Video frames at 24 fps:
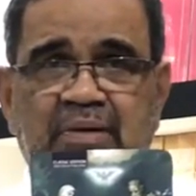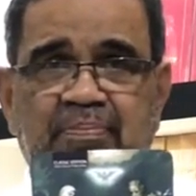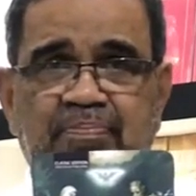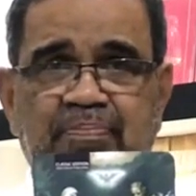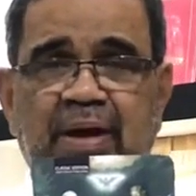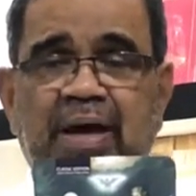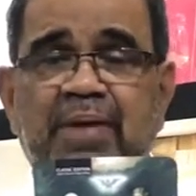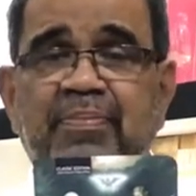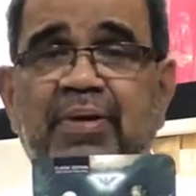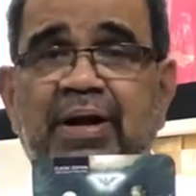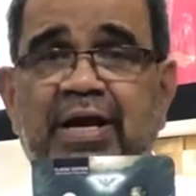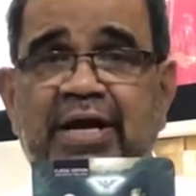
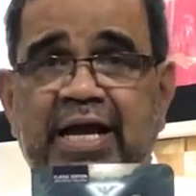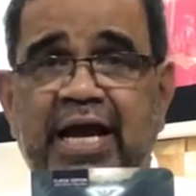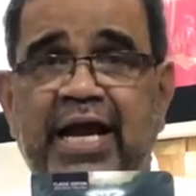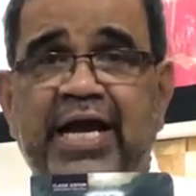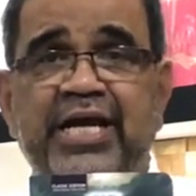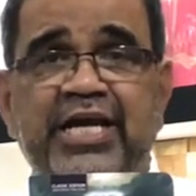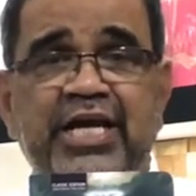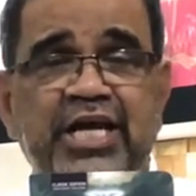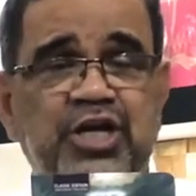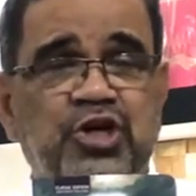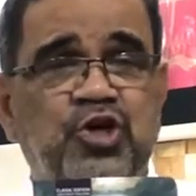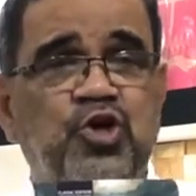Bible
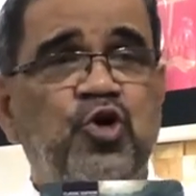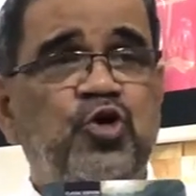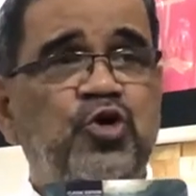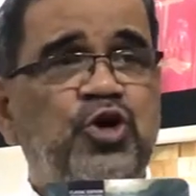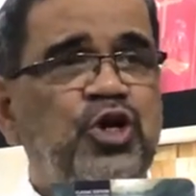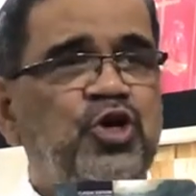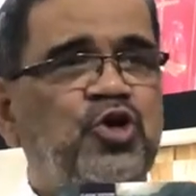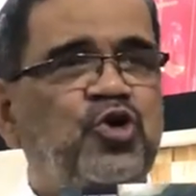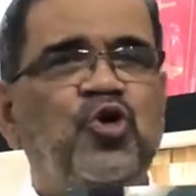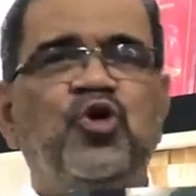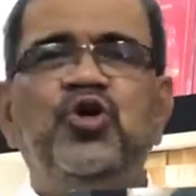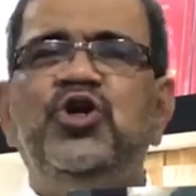diary
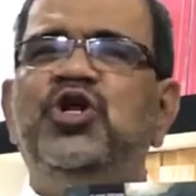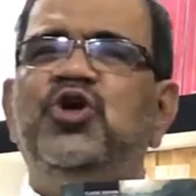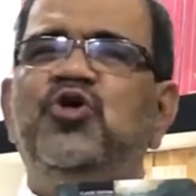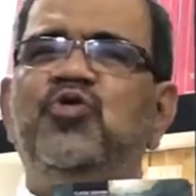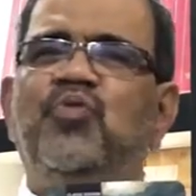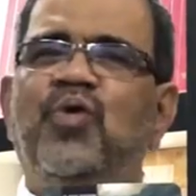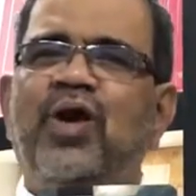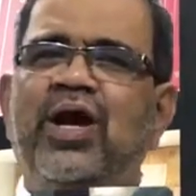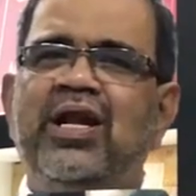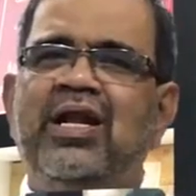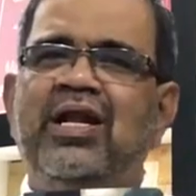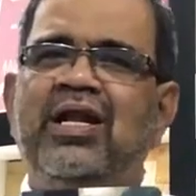
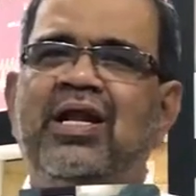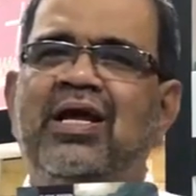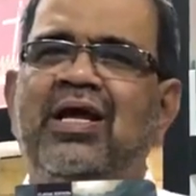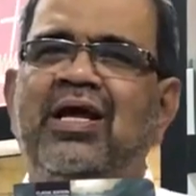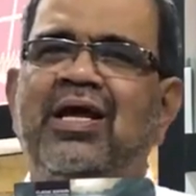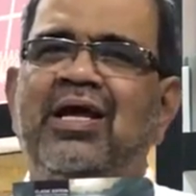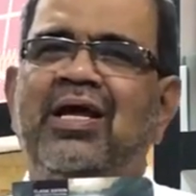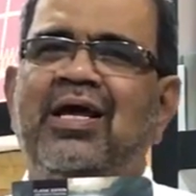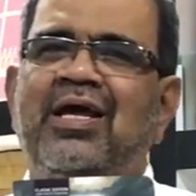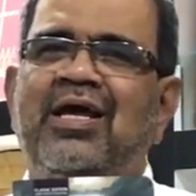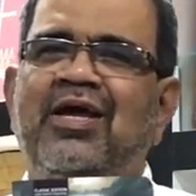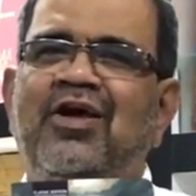2021
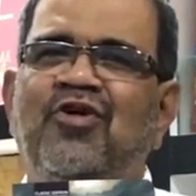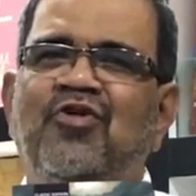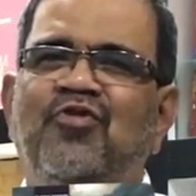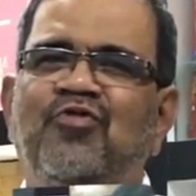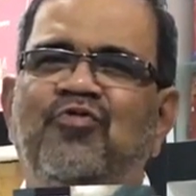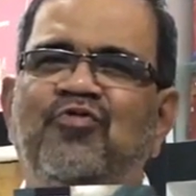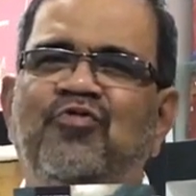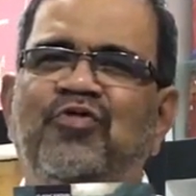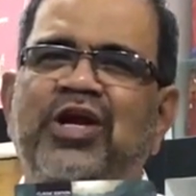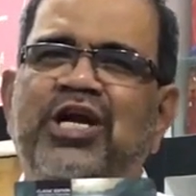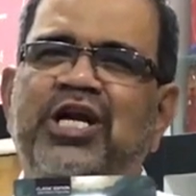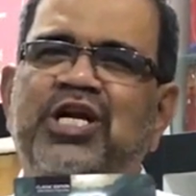
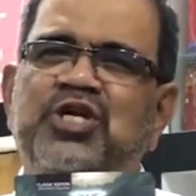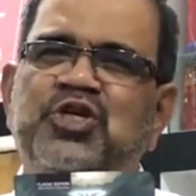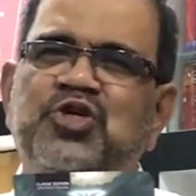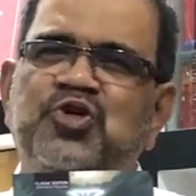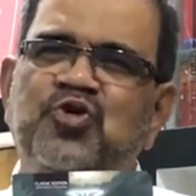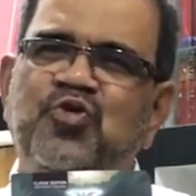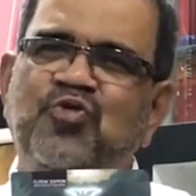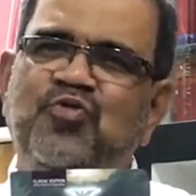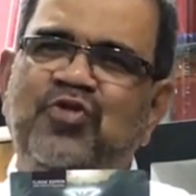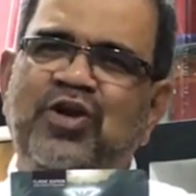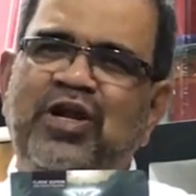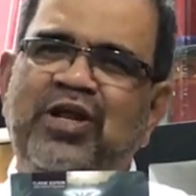may
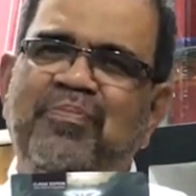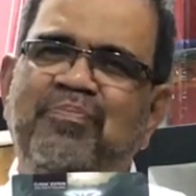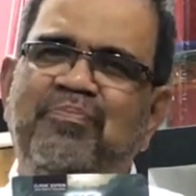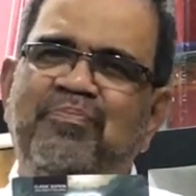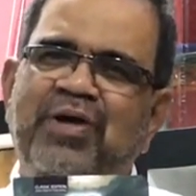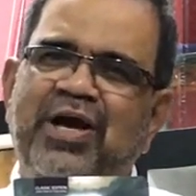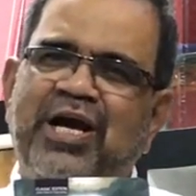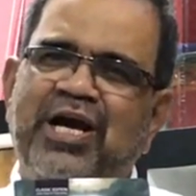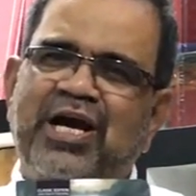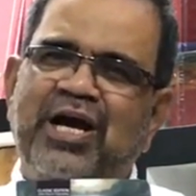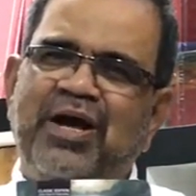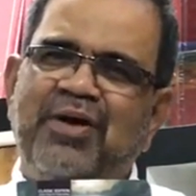truly
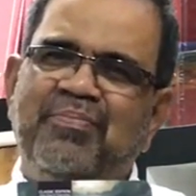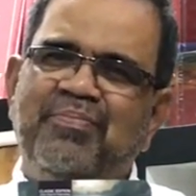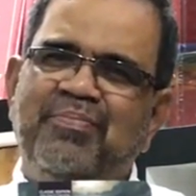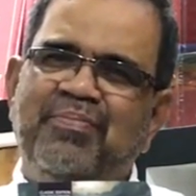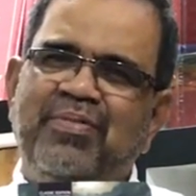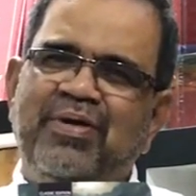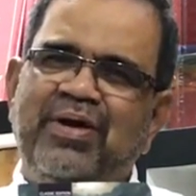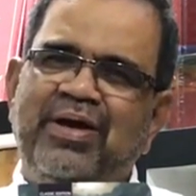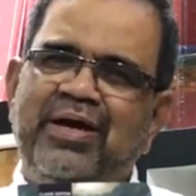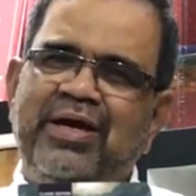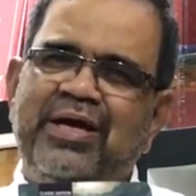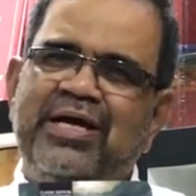
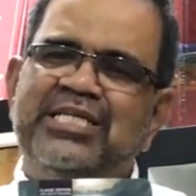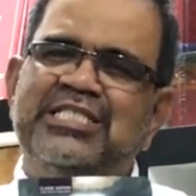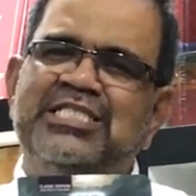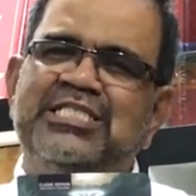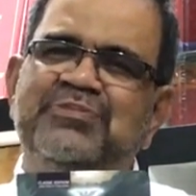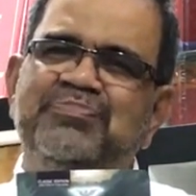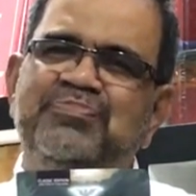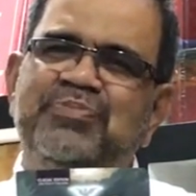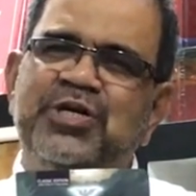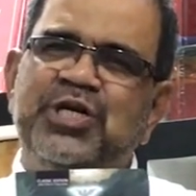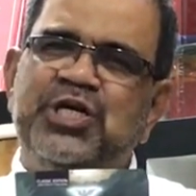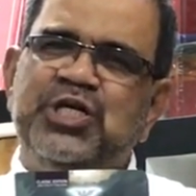become a
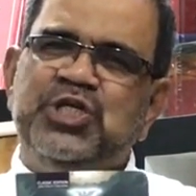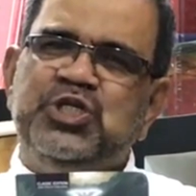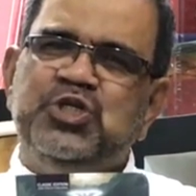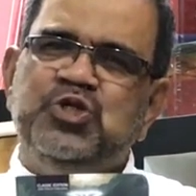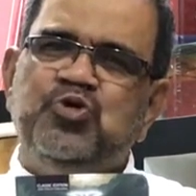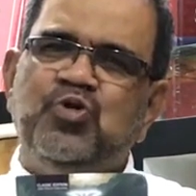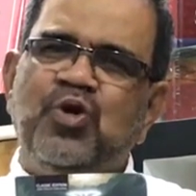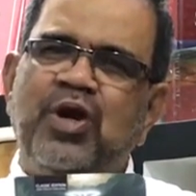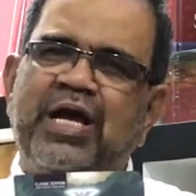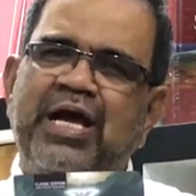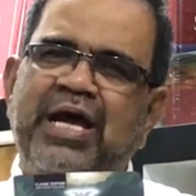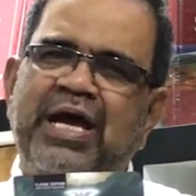
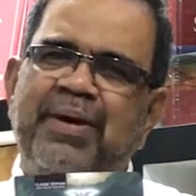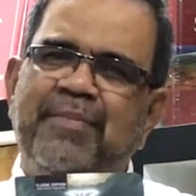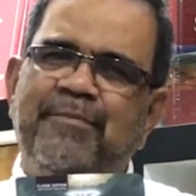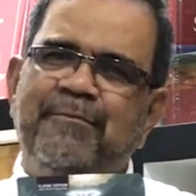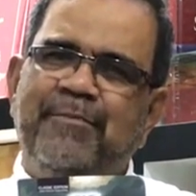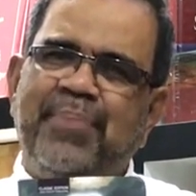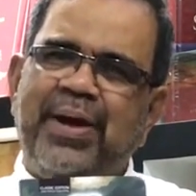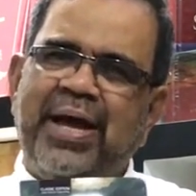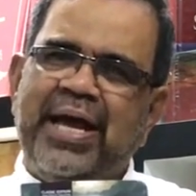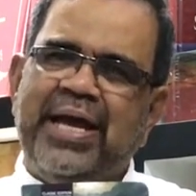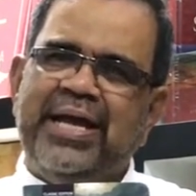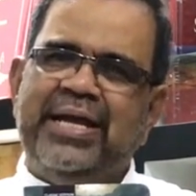spiritual
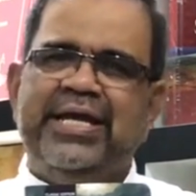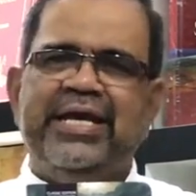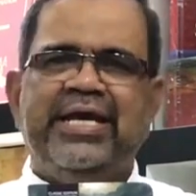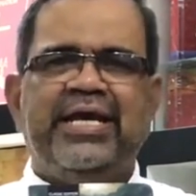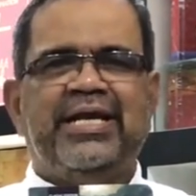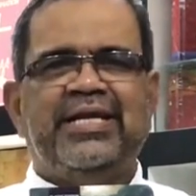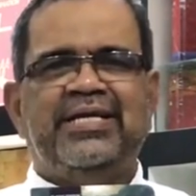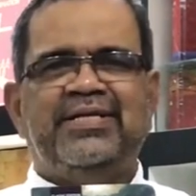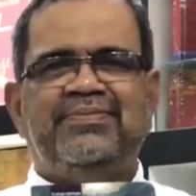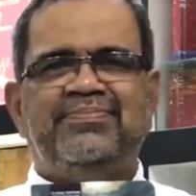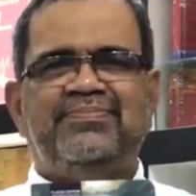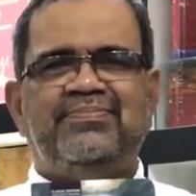
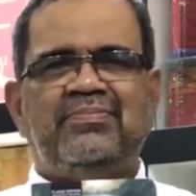companion